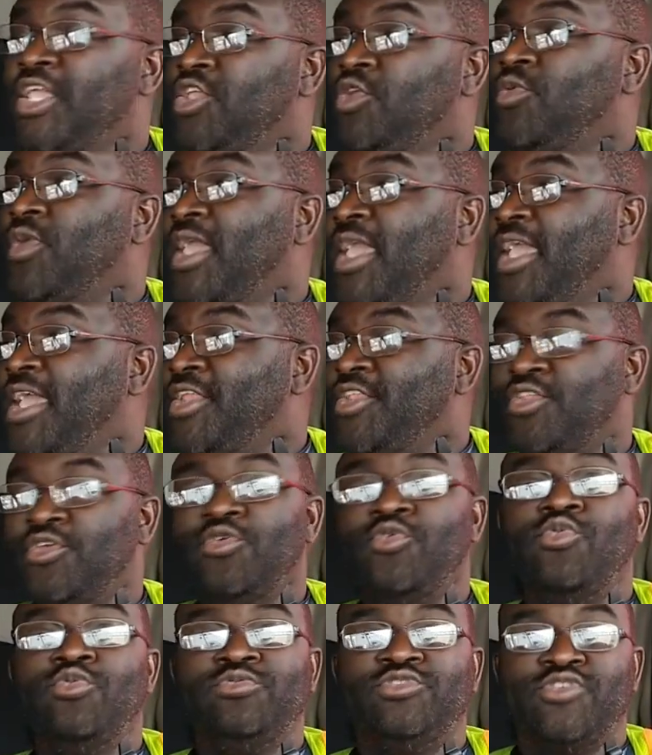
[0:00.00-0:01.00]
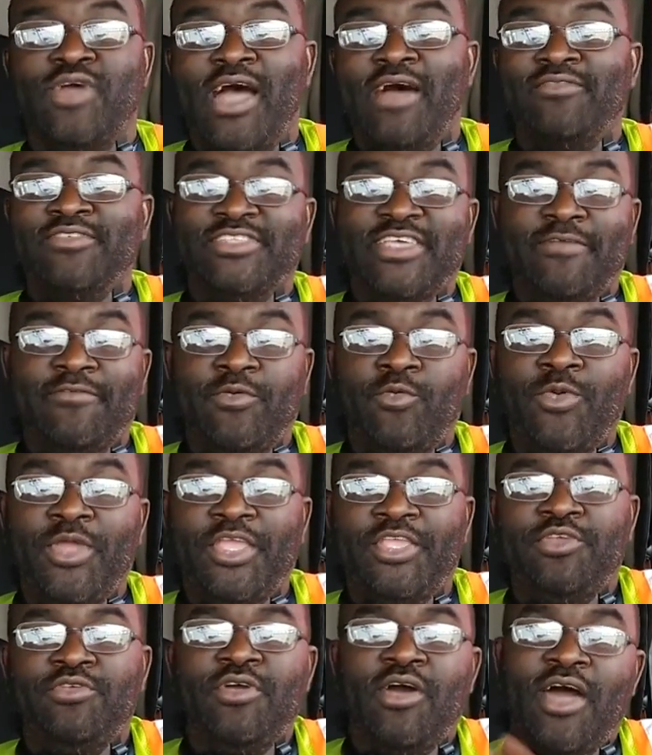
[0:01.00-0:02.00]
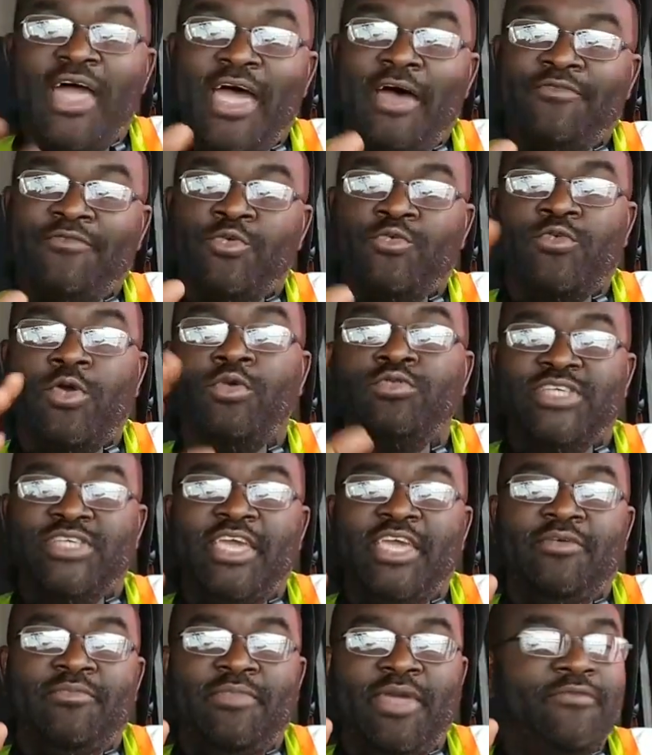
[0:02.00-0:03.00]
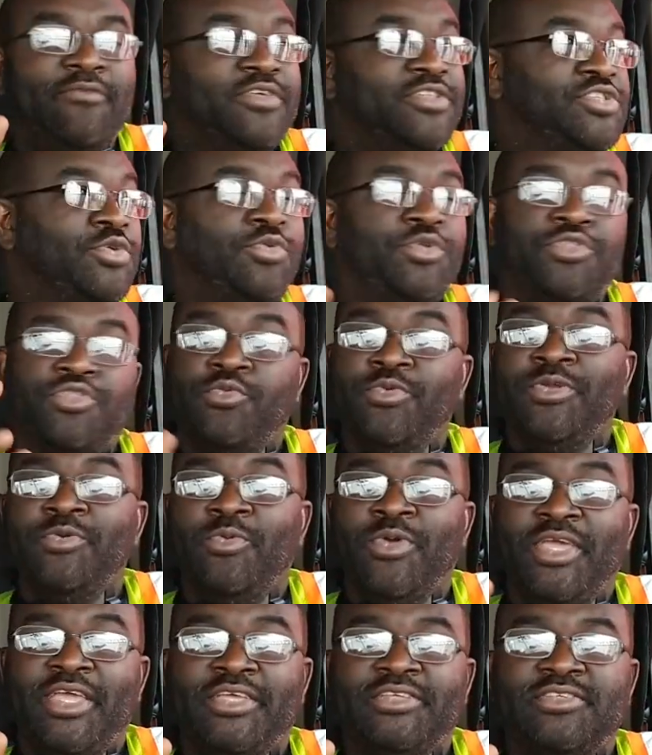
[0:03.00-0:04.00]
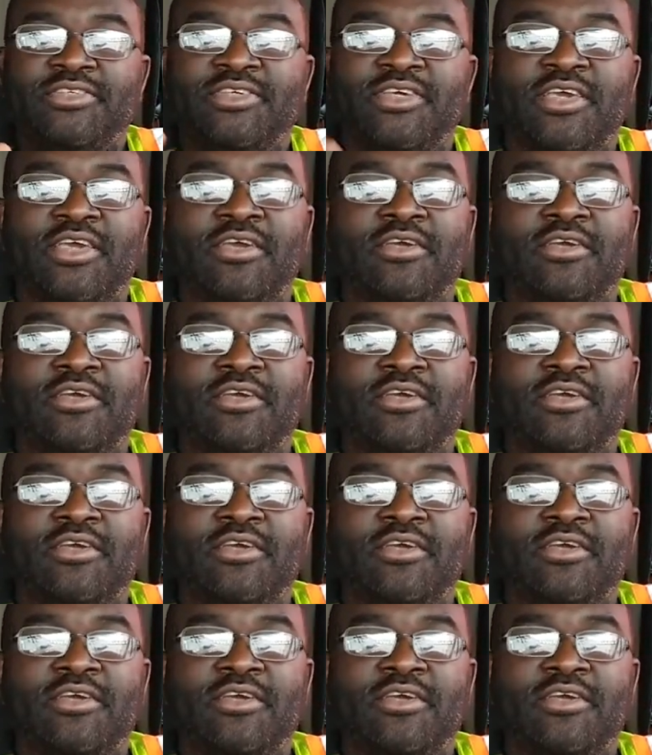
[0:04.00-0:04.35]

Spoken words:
you can't do drivers every week. You're gonna have to rotate them every 2 to 3 weeks.